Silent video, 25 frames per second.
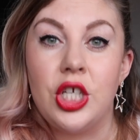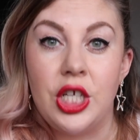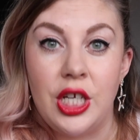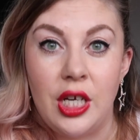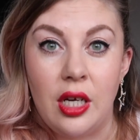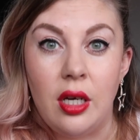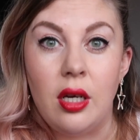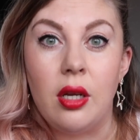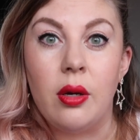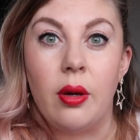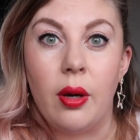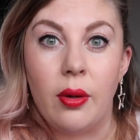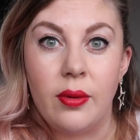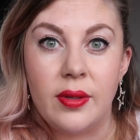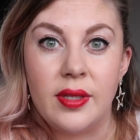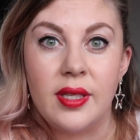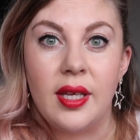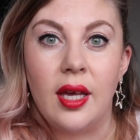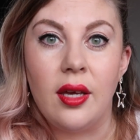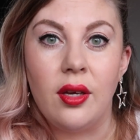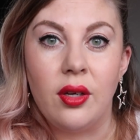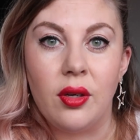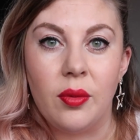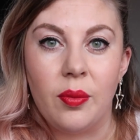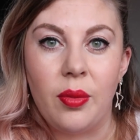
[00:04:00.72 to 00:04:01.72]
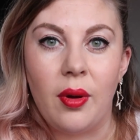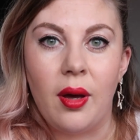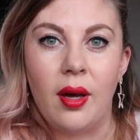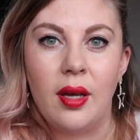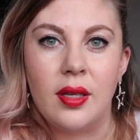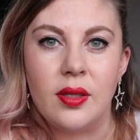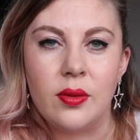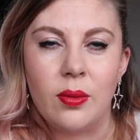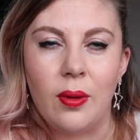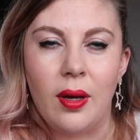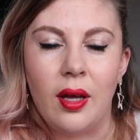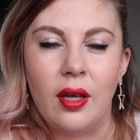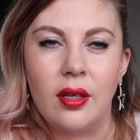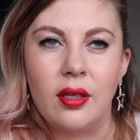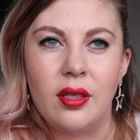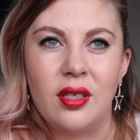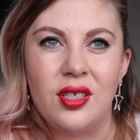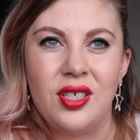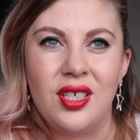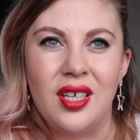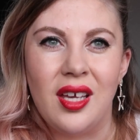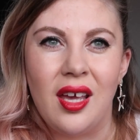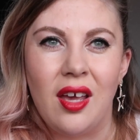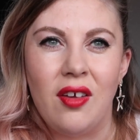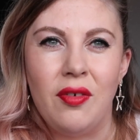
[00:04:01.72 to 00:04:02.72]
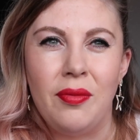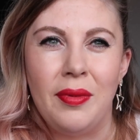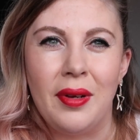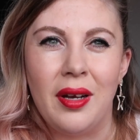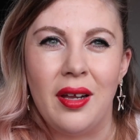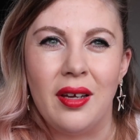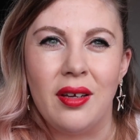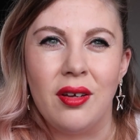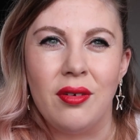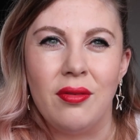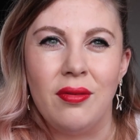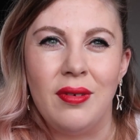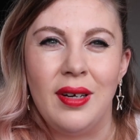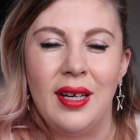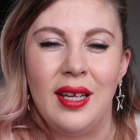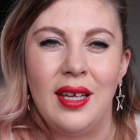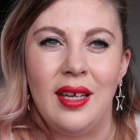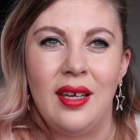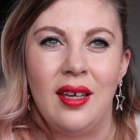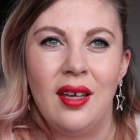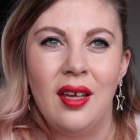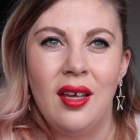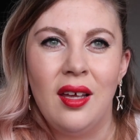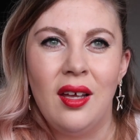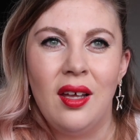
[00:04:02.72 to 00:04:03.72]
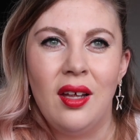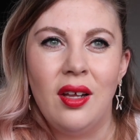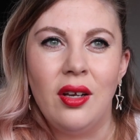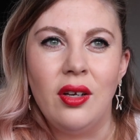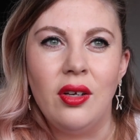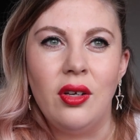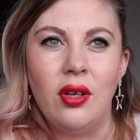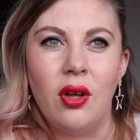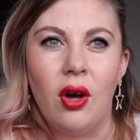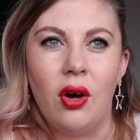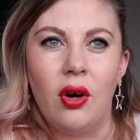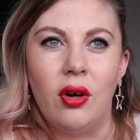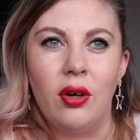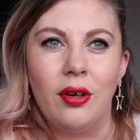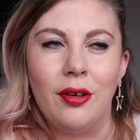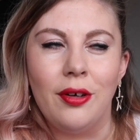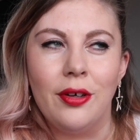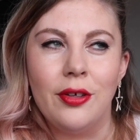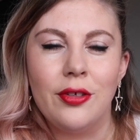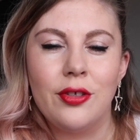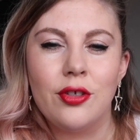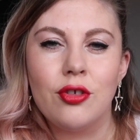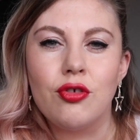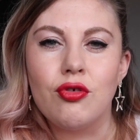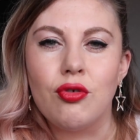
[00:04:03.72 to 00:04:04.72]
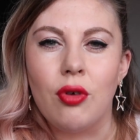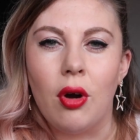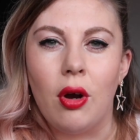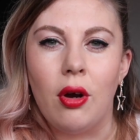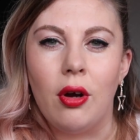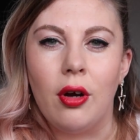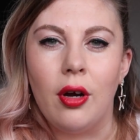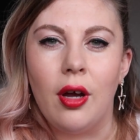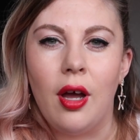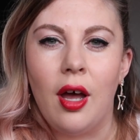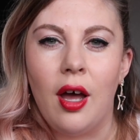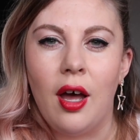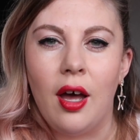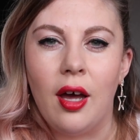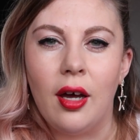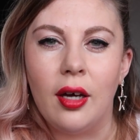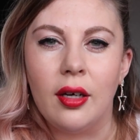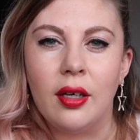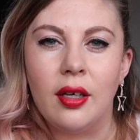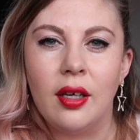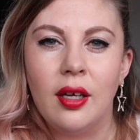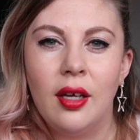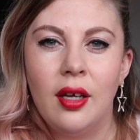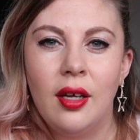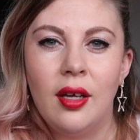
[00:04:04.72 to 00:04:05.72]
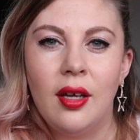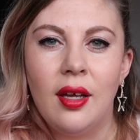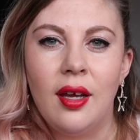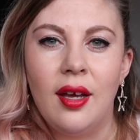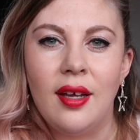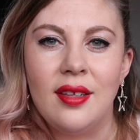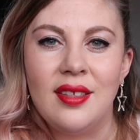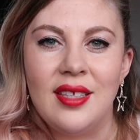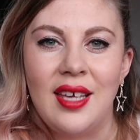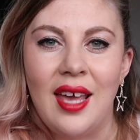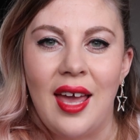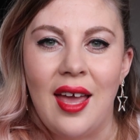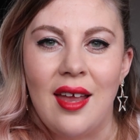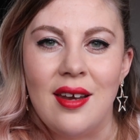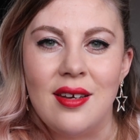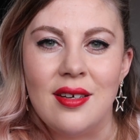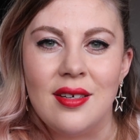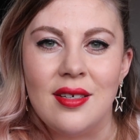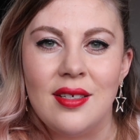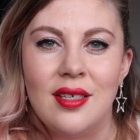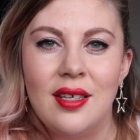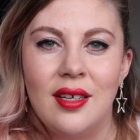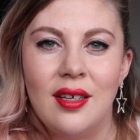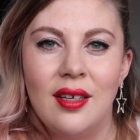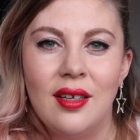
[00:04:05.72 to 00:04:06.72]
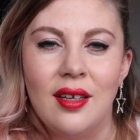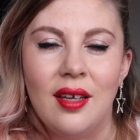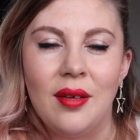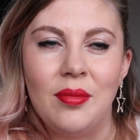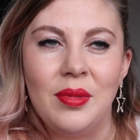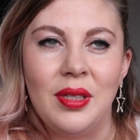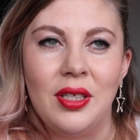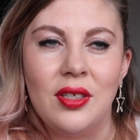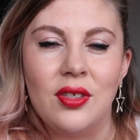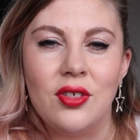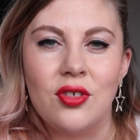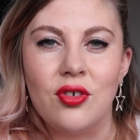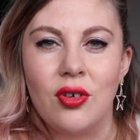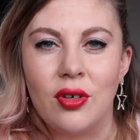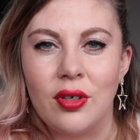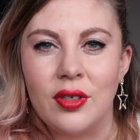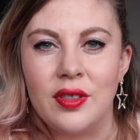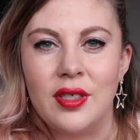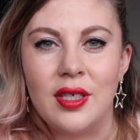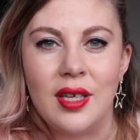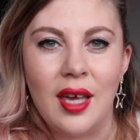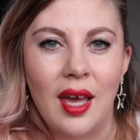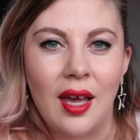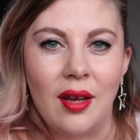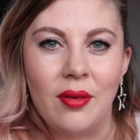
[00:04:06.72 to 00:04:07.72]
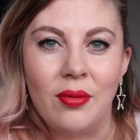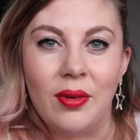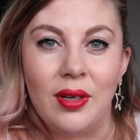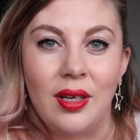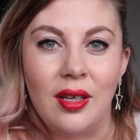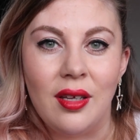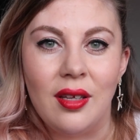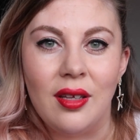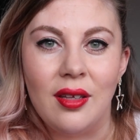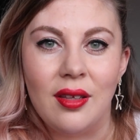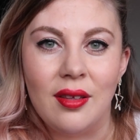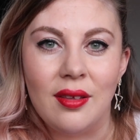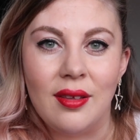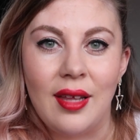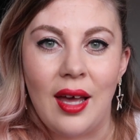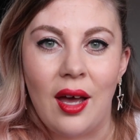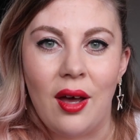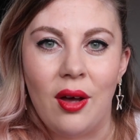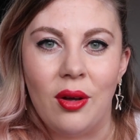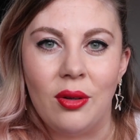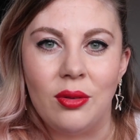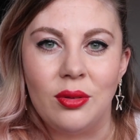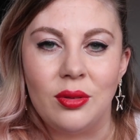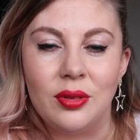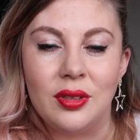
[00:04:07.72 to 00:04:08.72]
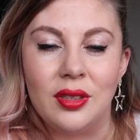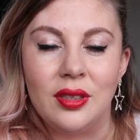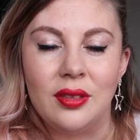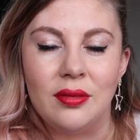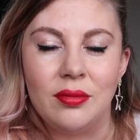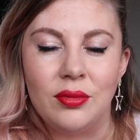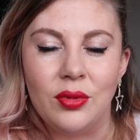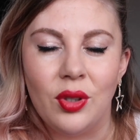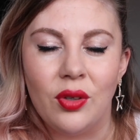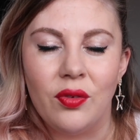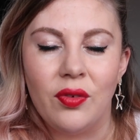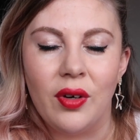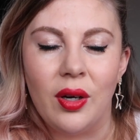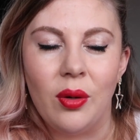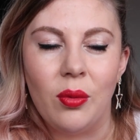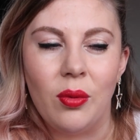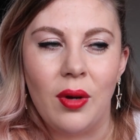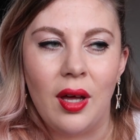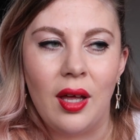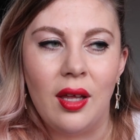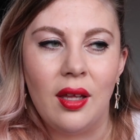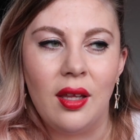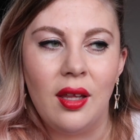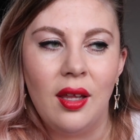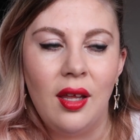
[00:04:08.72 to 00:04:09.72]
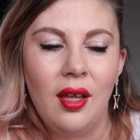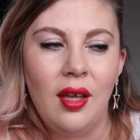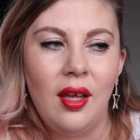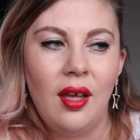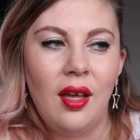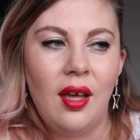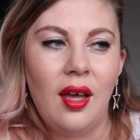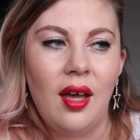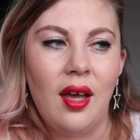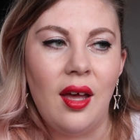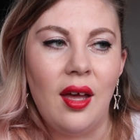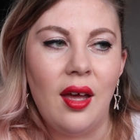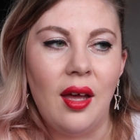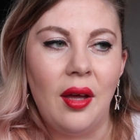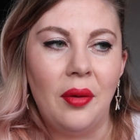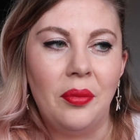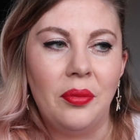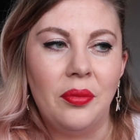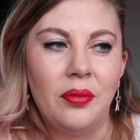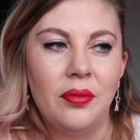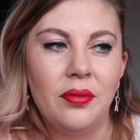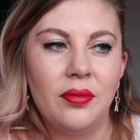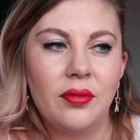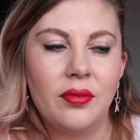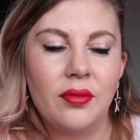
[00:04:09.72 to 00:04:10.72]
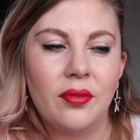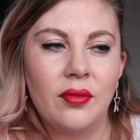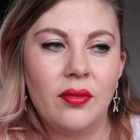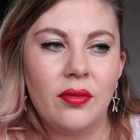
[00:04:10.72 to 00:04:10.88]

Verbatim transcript: she knew I was saying goodbye as well, and she gave me like a really long, strong hug at the end. I mean, as strong as you can when you're that old and not very well. And